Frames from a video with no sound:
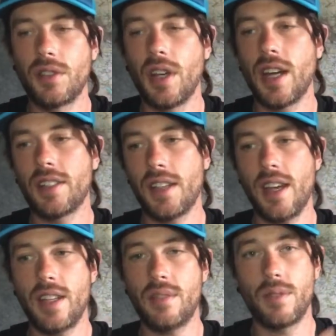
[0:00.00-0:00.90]
So I
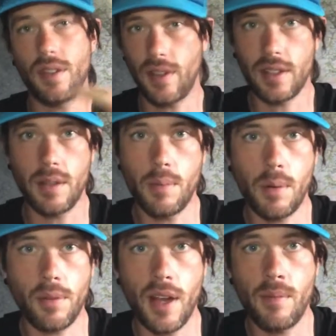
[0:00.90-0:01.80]
said, do you fancy the
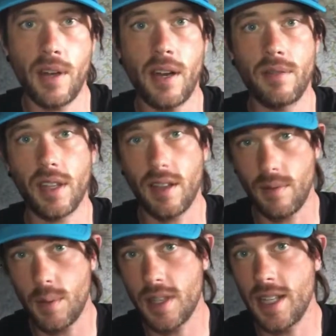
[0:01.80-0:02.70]
Bob Graham round? I gave
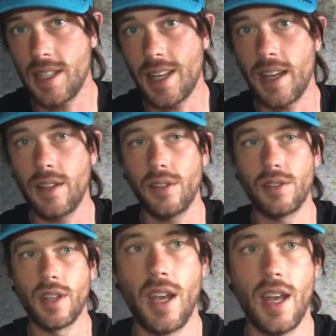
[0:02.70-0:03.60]
him the
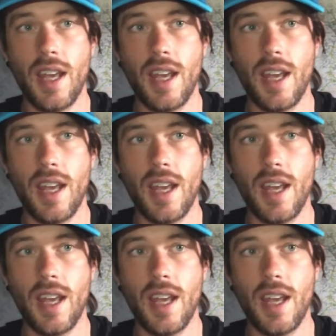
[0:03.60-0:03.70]
details.